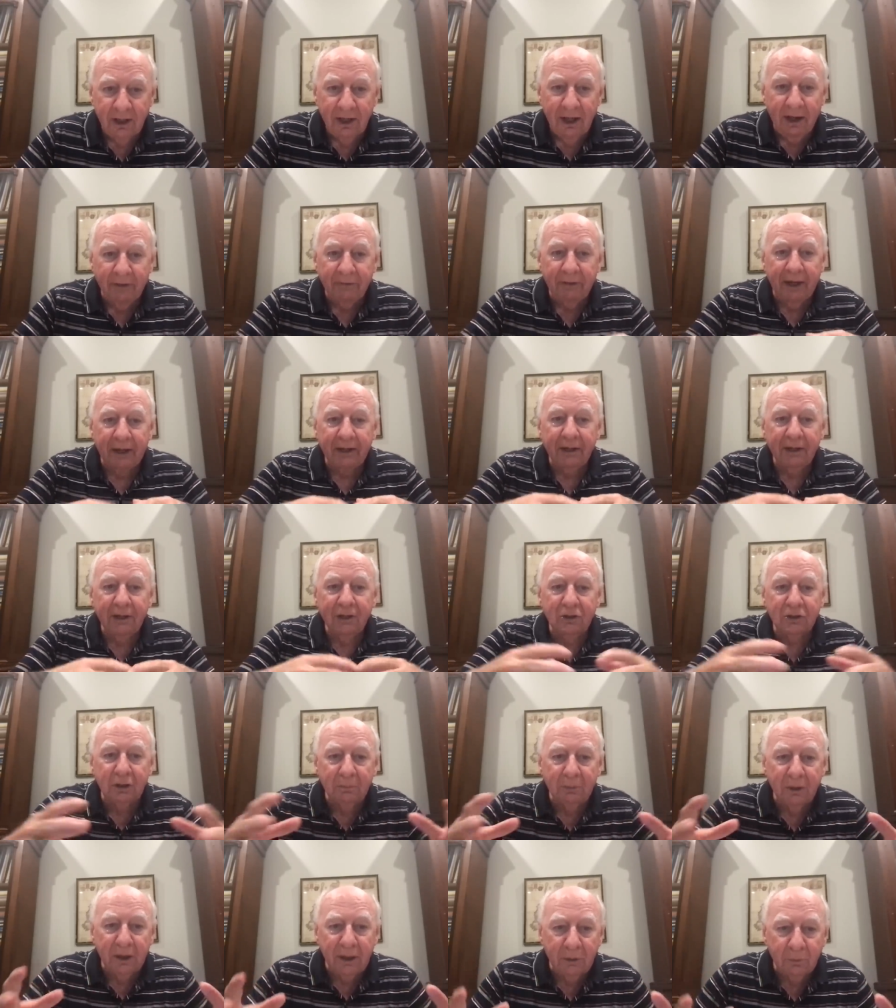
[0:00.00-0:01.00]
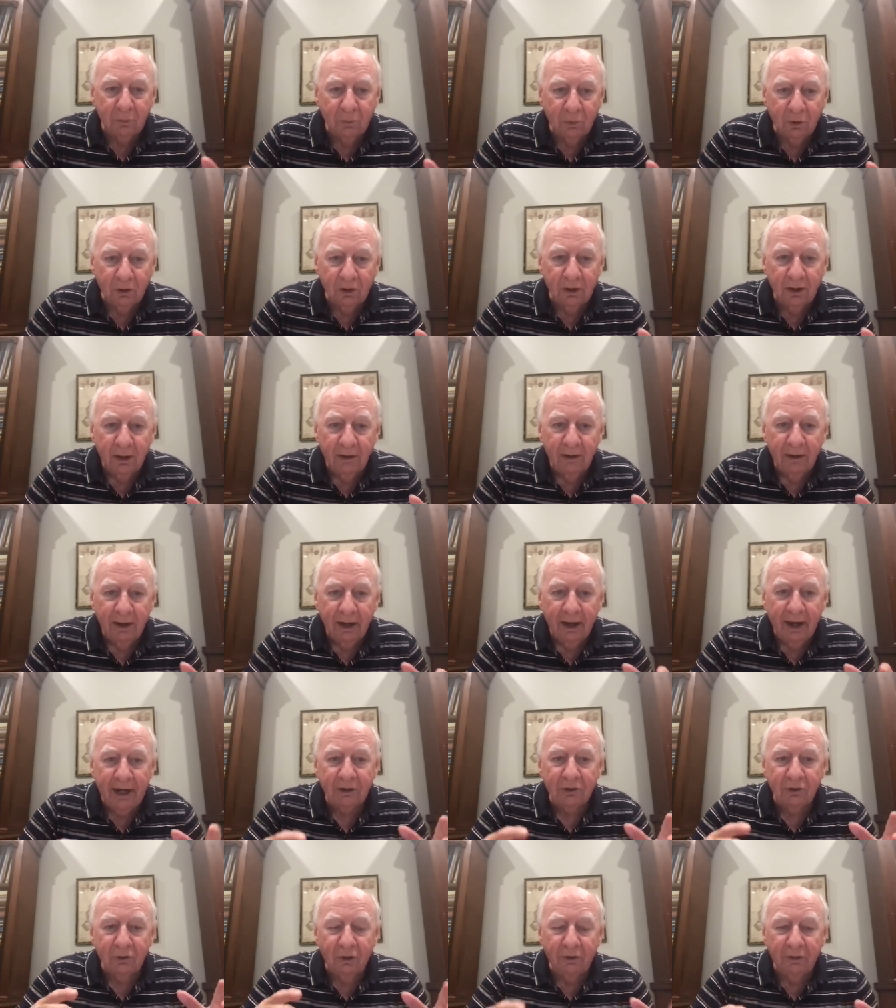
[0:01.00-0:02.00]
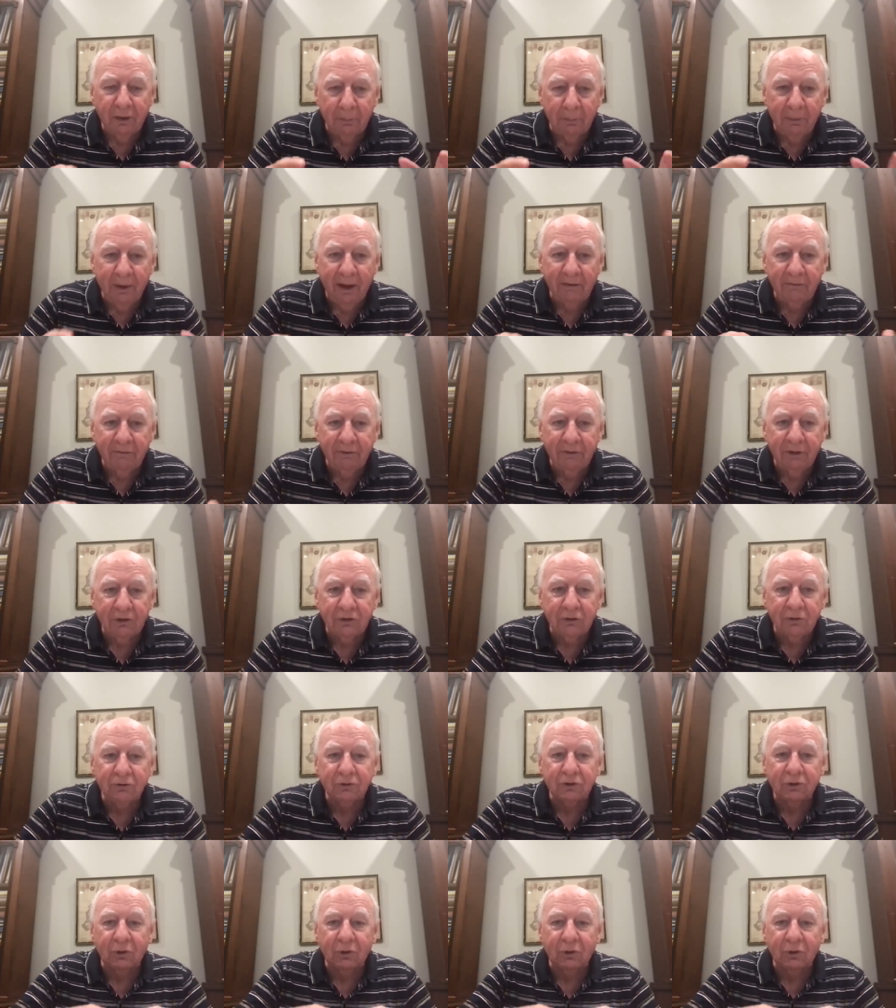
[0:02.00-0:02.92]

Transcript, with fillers: And, and that just sit in the tissues, act Robert, on the blood vessels.